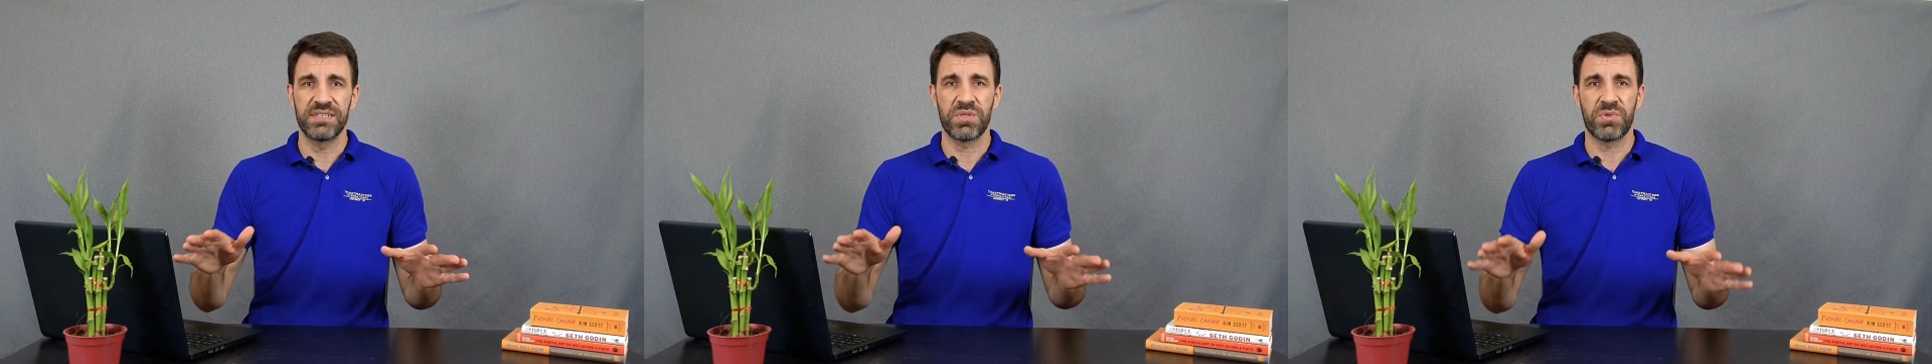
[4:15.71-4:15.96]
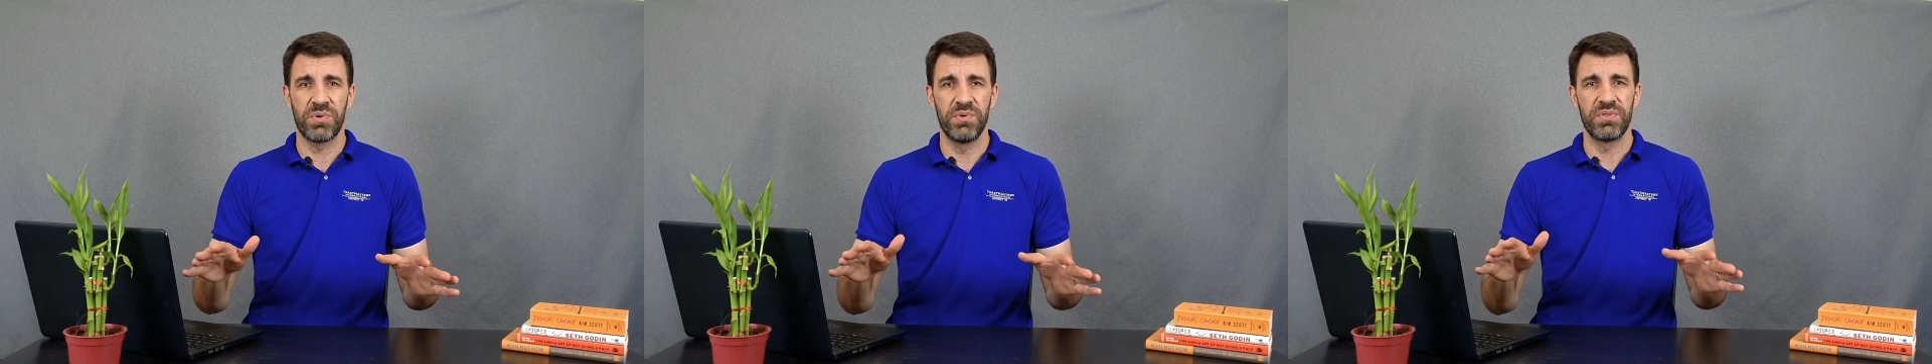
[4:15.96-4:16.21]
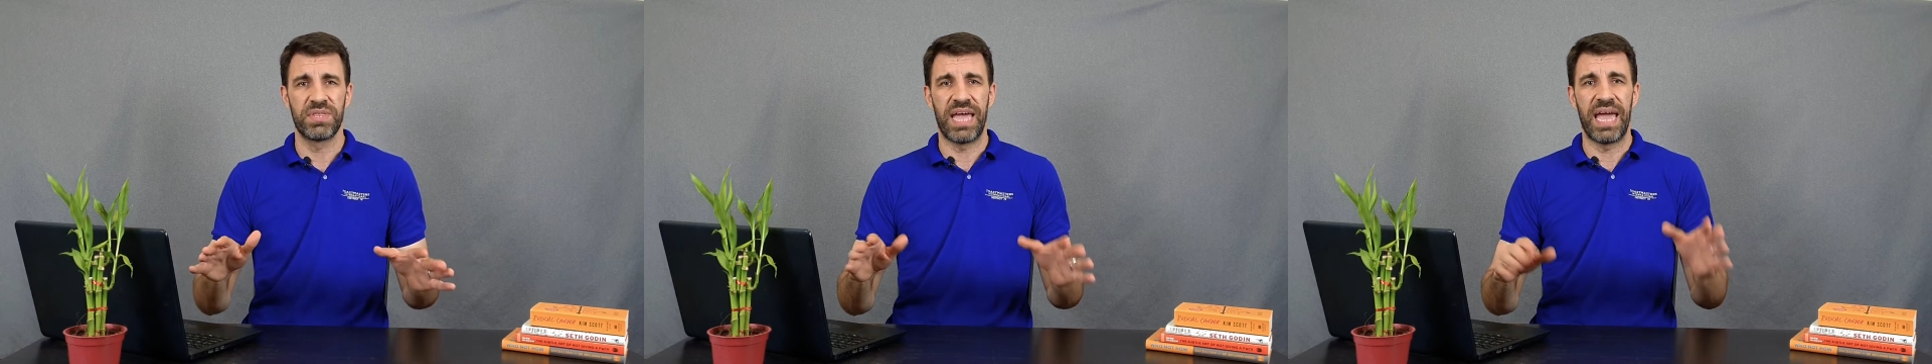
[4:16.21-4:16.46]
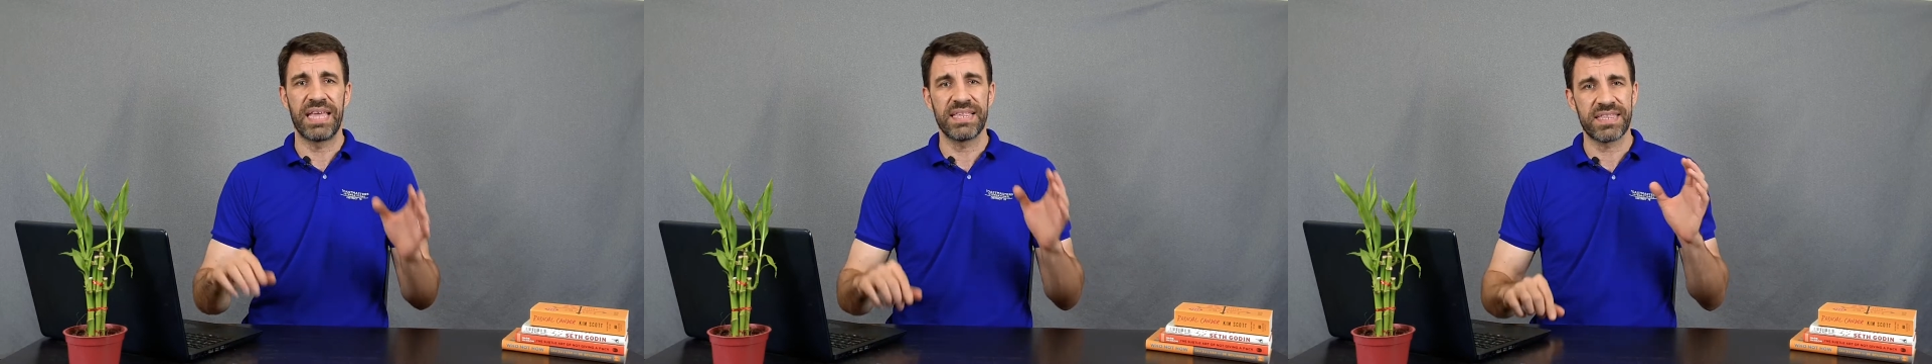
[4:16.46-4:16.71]
the truth
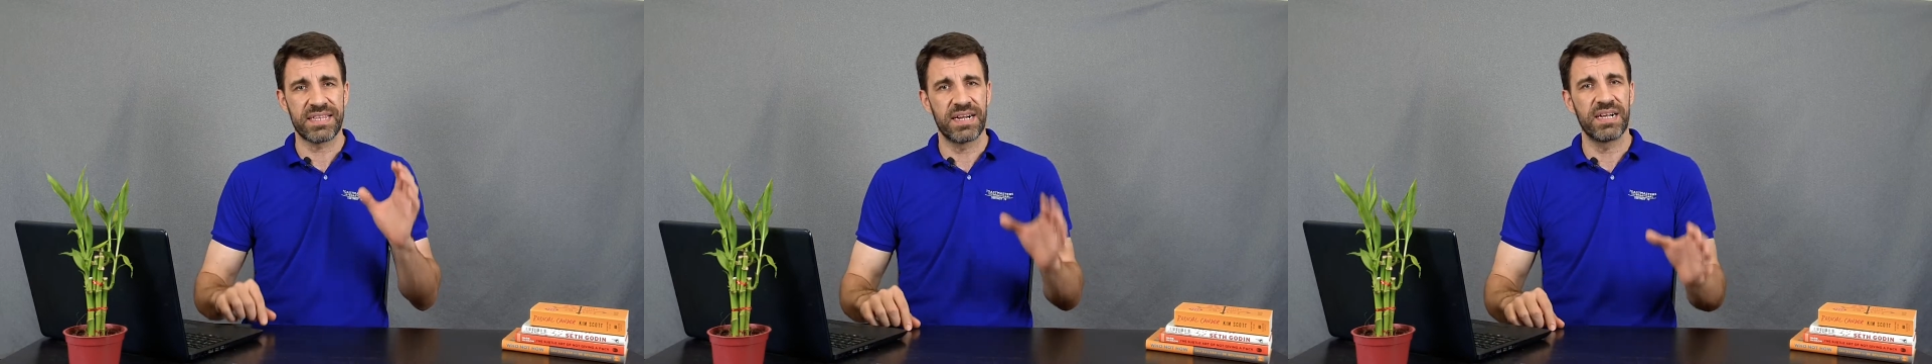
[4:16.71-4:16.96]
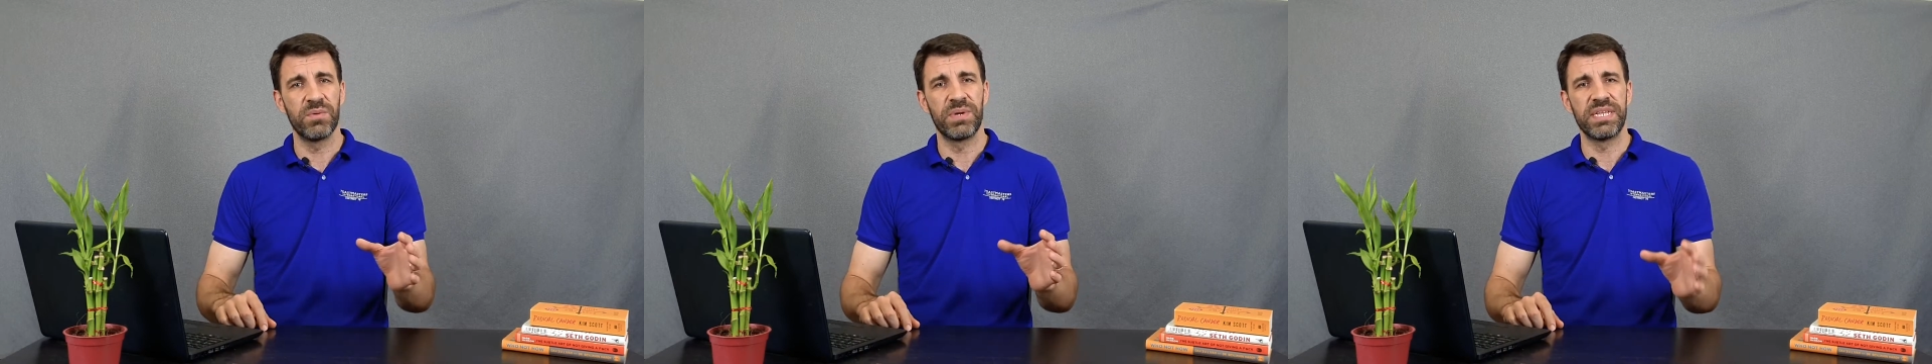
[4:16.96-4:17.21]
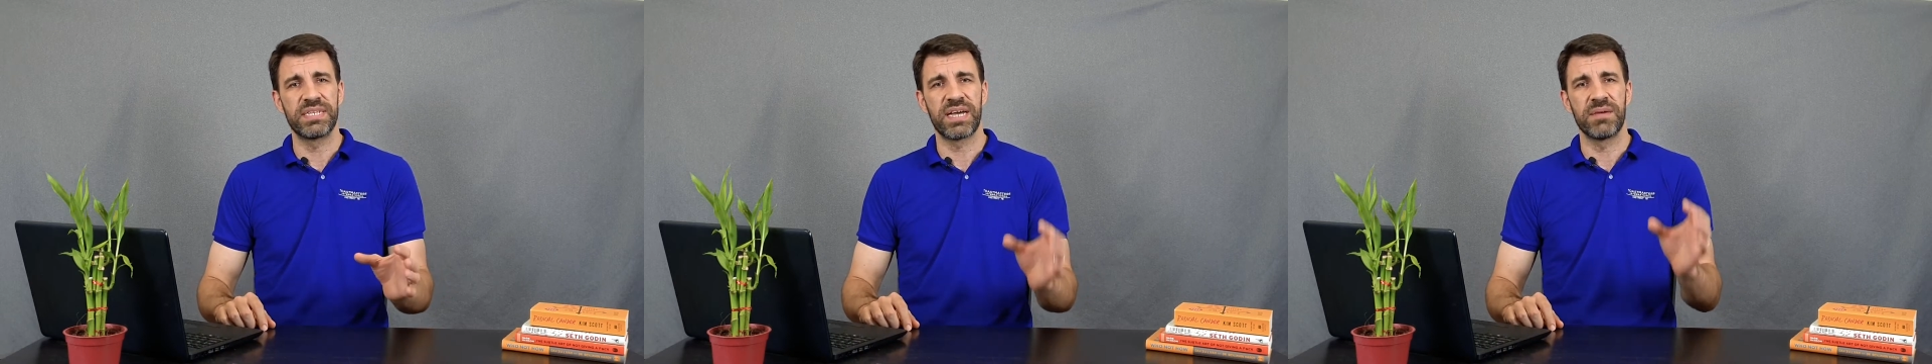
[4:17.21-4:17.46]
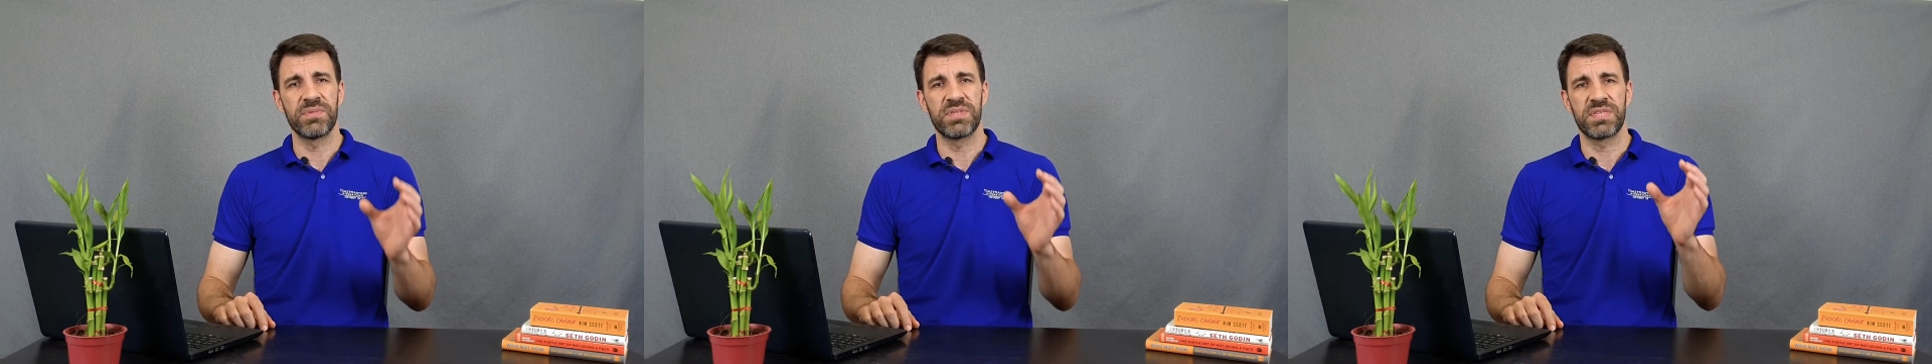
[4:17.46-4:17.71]
and struggle when it
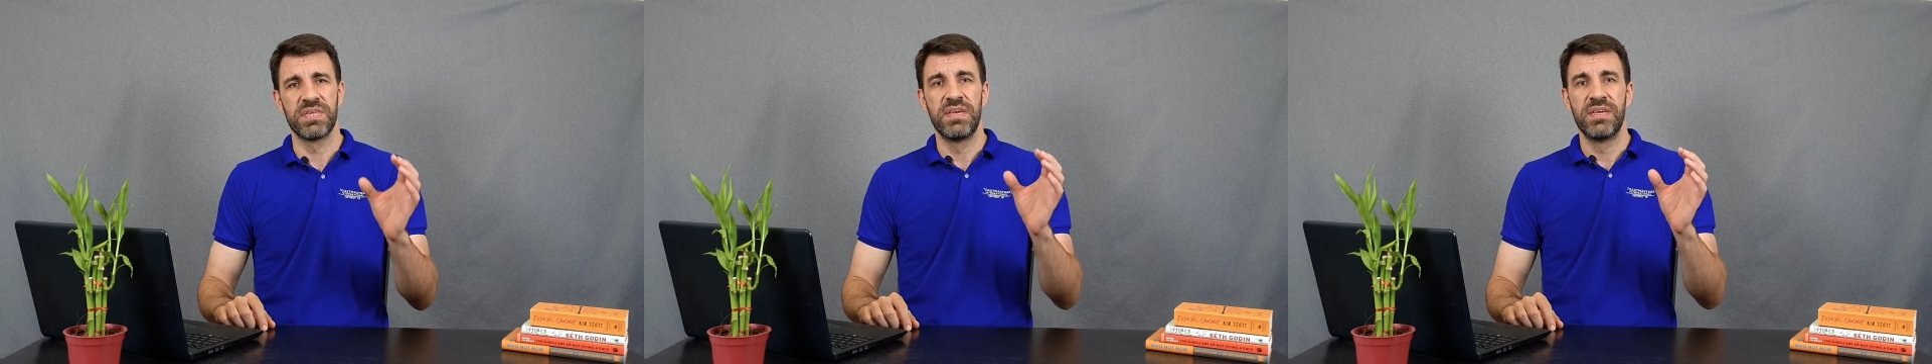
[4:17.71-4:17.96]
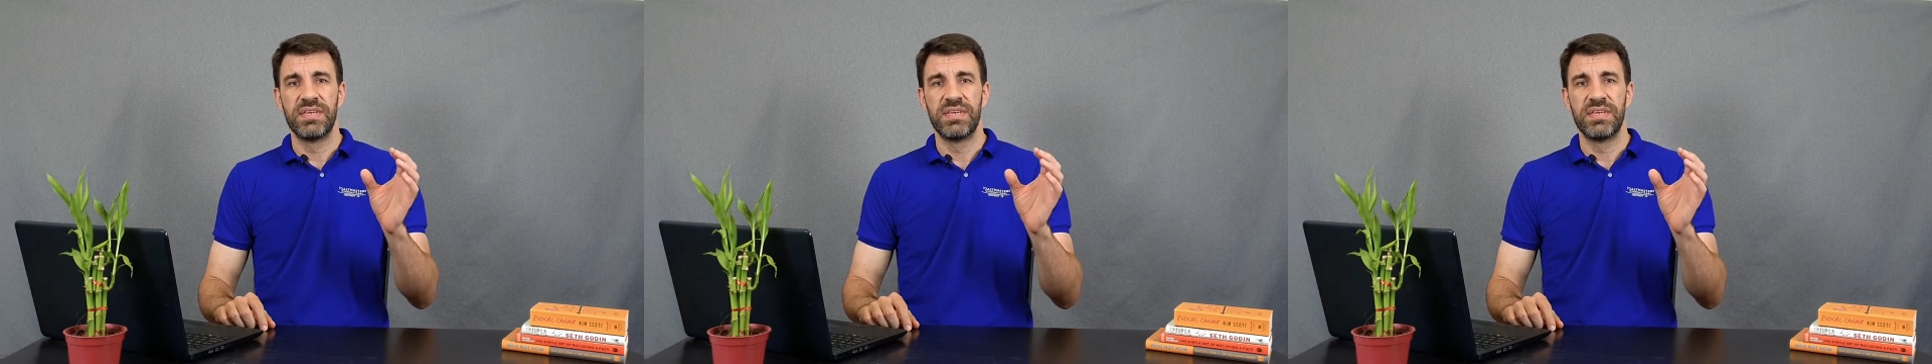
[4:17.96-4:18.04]
comes